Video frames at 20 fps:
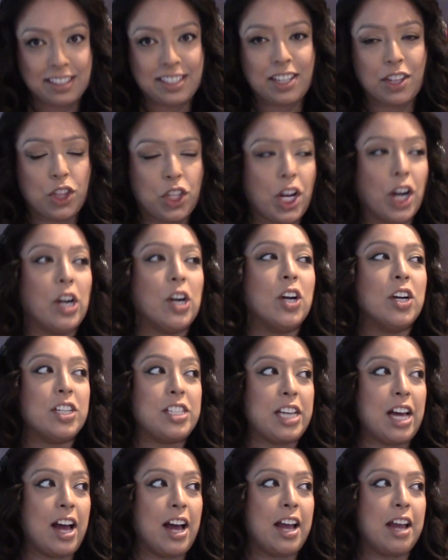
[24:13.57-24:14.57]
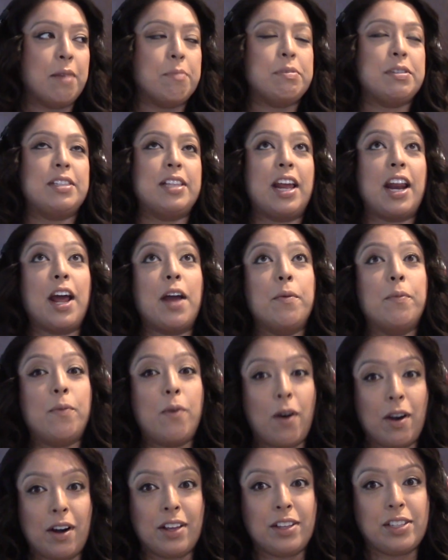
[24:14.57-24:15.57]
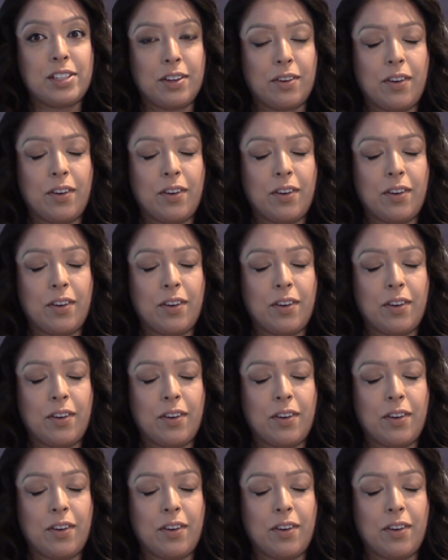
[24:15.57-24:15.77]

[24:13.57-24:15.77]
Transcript: There are times that I wanted to.